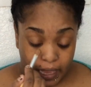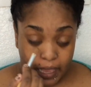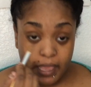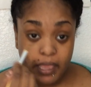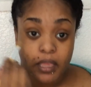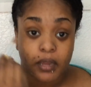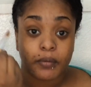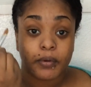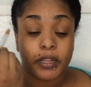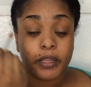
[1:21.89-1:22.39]

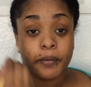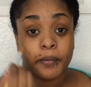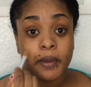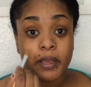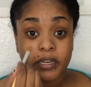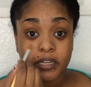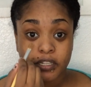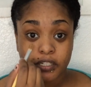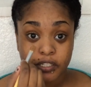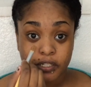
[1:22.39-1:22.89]
And what you
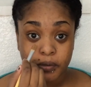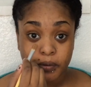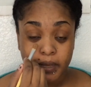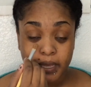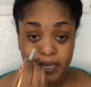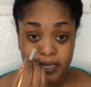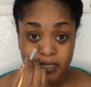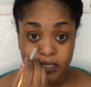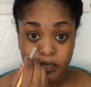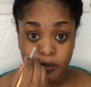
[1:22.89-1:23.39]
want to do
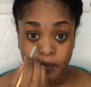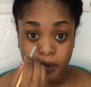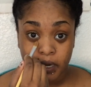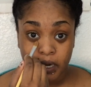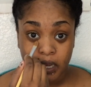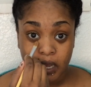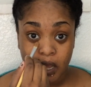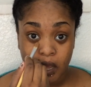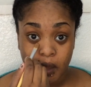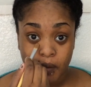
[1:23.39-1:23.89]
is you want
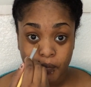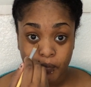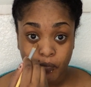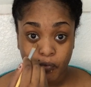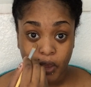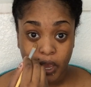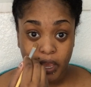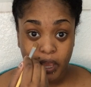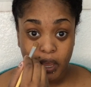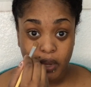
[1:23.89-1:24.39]
to come
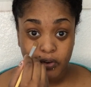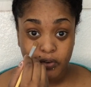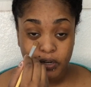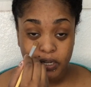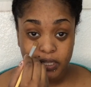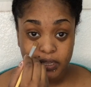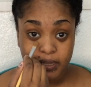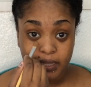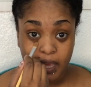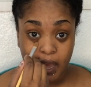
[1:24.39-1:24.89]
right
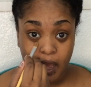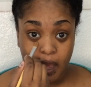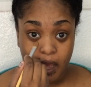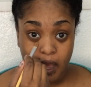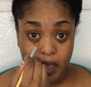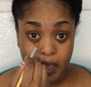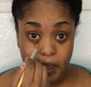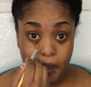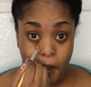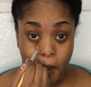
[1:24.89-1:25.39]
underneath the
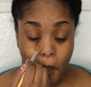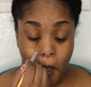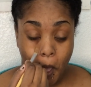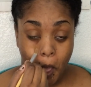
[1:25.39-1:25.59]
eye